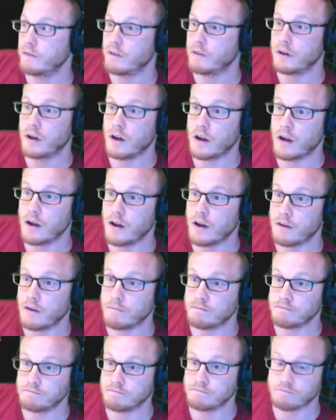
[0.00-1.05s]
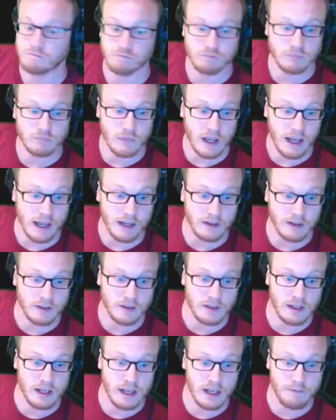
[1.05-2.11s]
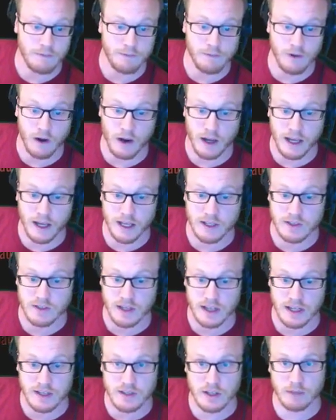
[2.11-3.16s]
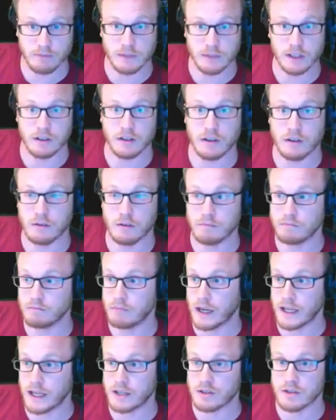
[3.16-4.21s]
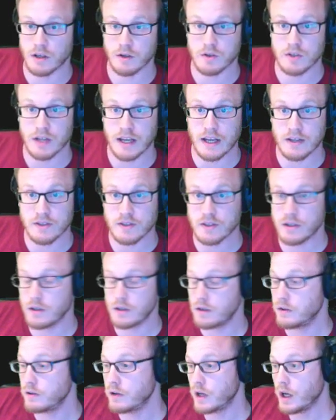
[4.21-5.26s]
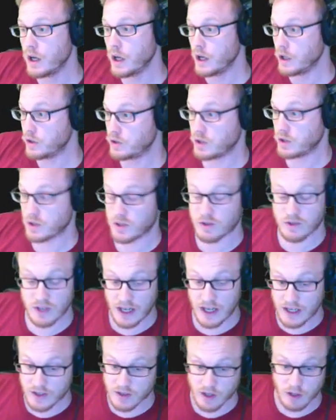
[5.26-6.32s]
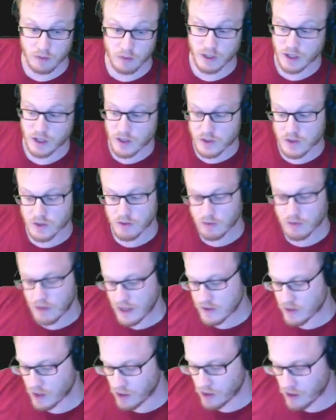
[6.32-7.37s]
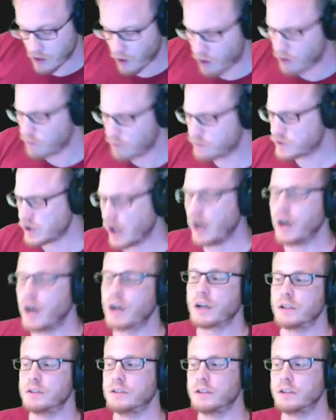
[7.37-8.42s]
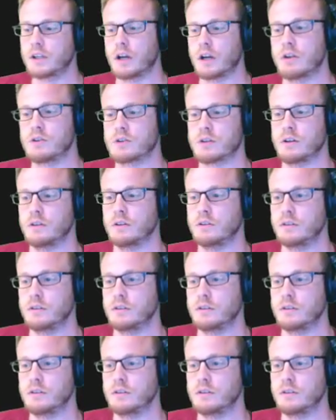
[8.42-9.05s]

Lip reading: And if I say something that makes no sense to you, just say so, because there's a lot of jargon that goes on